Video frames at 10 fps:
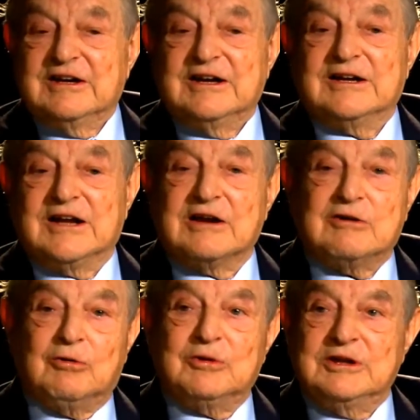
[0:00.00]
And I
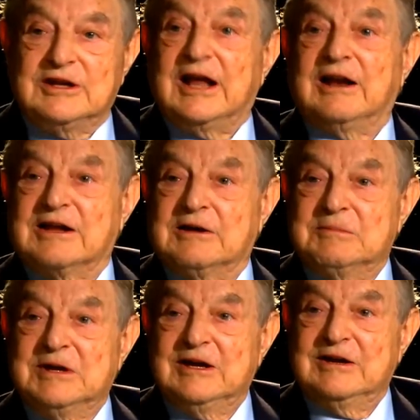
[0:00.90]
called it
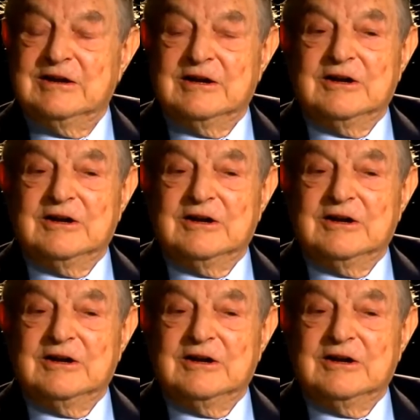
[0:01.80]
alchemy